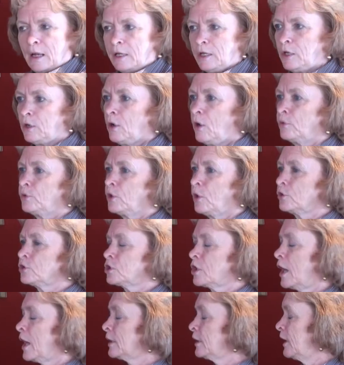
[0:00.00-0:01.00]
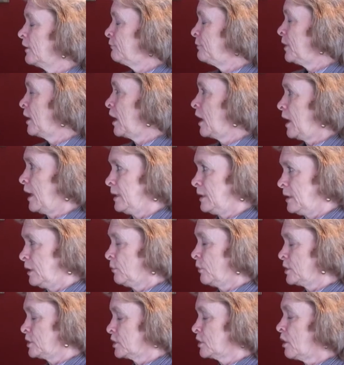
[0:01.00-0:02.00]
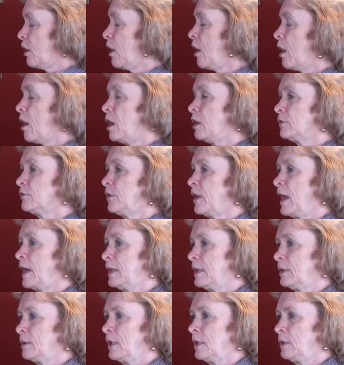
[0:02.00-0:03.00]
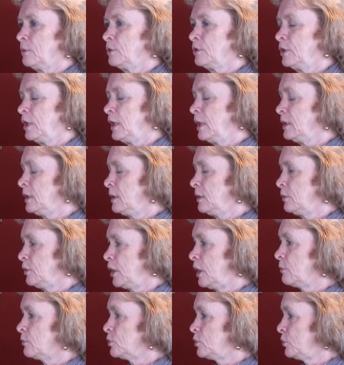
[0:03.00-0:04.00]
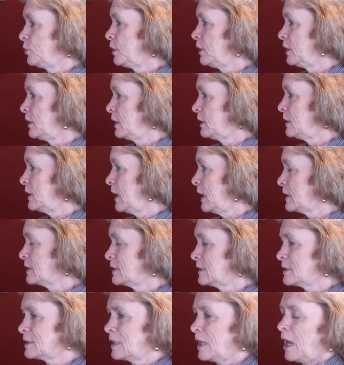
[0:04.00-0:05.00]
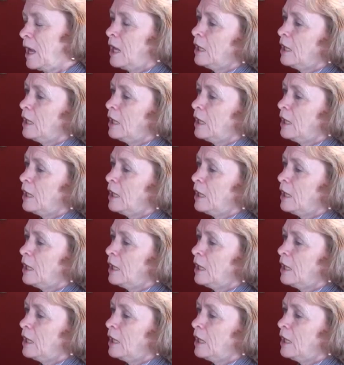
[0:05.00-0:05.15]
You know, No Child Left Behind, it wasn't called that when they, when they were doing it in Texas.